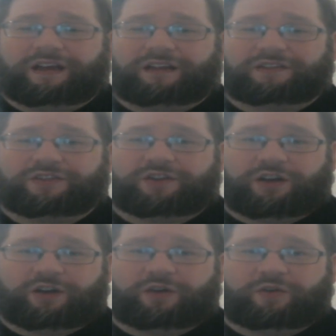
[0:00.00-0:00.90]

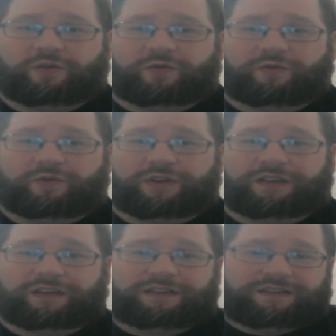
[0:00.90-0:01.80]
So
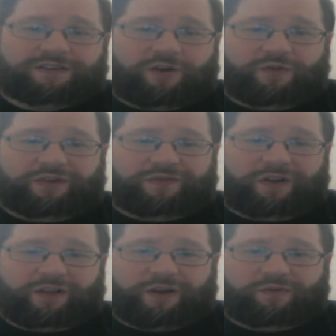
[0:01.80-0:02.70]
it's always
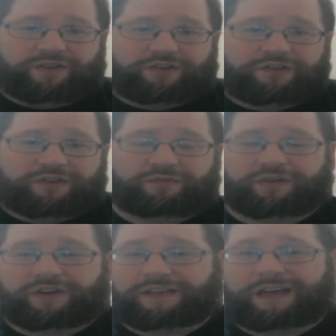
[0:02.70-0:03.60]
felt like one that should
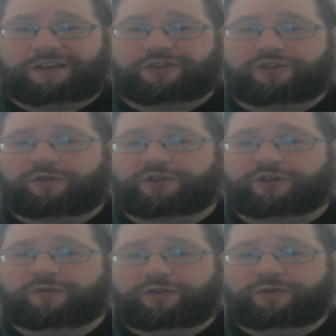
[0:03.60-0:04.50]
embrace that
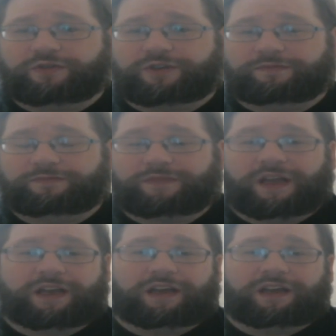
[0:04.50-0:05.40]
nostalgic roots.
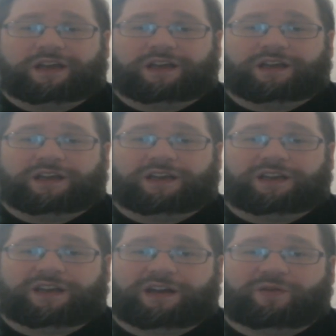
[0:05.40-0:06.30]

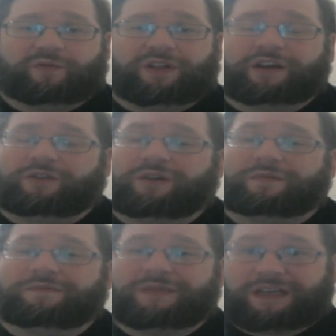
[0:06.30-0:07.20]
Now, while I don't
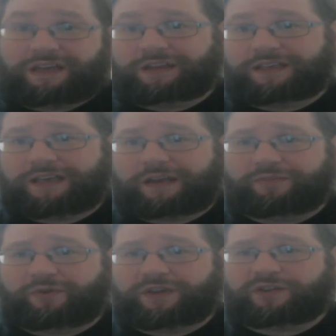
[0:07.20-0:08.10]
immediately take
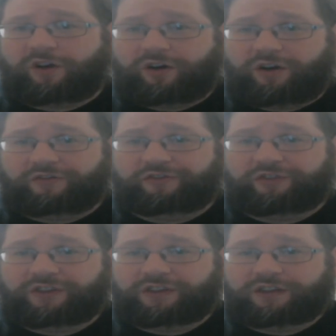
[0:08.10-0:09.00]
points off
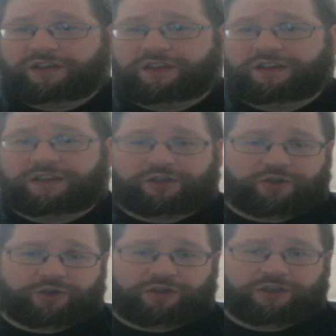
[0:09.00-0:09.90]
this
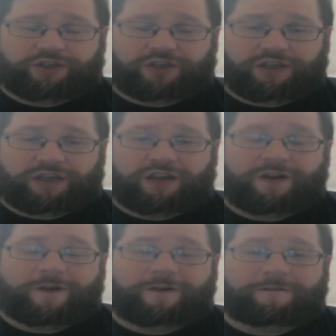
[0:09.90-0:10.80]
trilogy
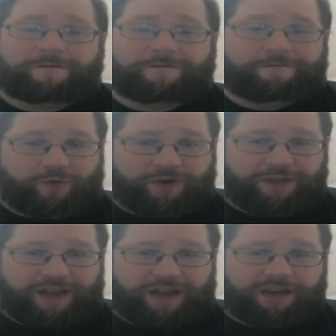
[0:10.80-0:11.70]
for
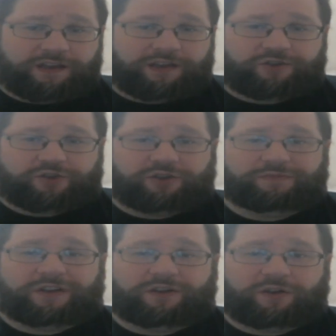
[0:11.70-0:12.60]
that, it should
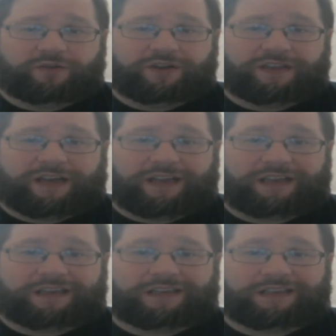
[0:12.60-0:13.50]
be noted that
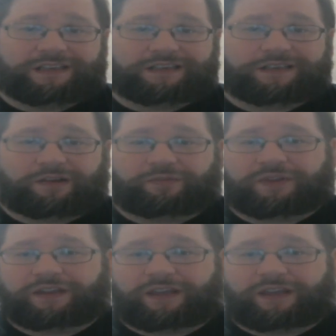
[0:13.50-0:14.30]
it is something